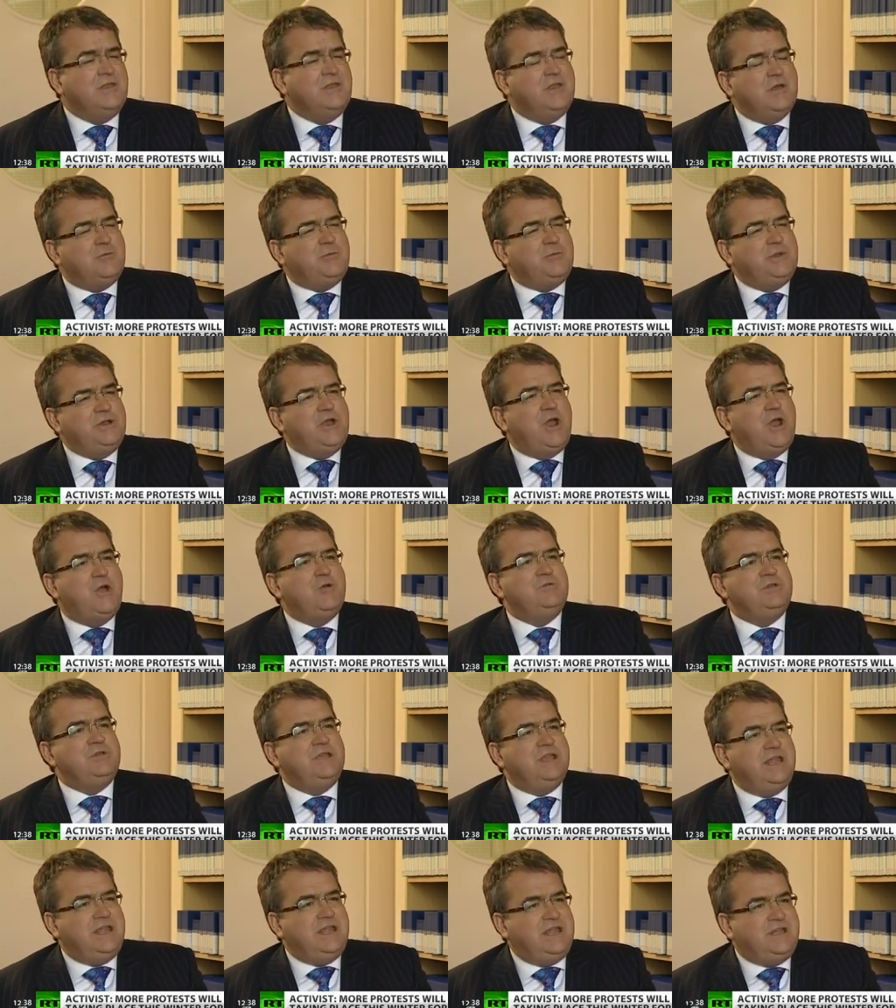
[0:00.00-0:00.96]
There'd be no
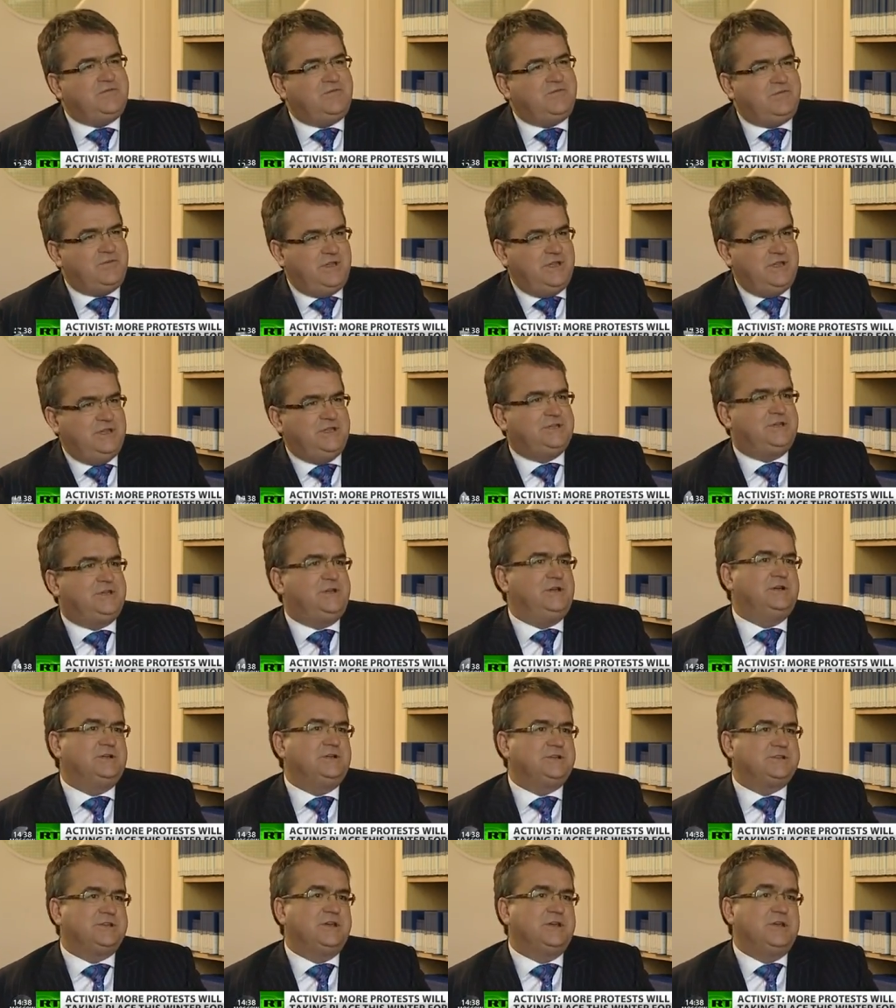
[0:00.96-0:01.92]
need for these
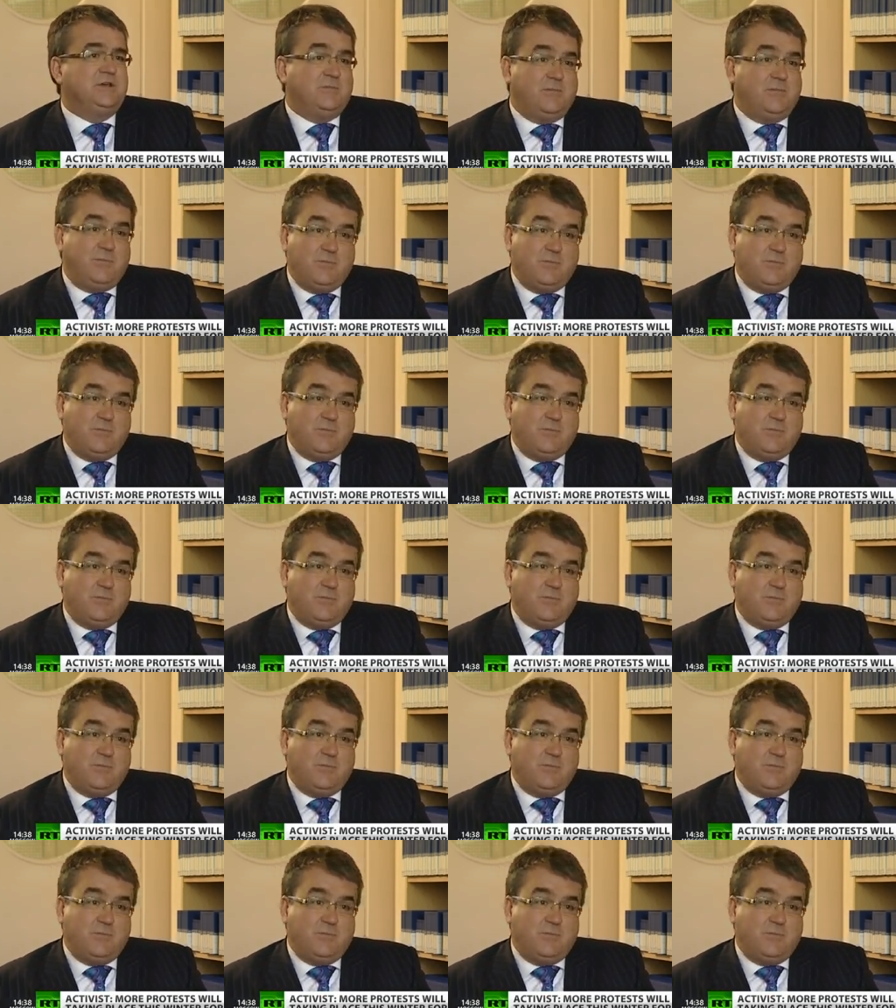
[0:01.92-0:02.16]
cuts.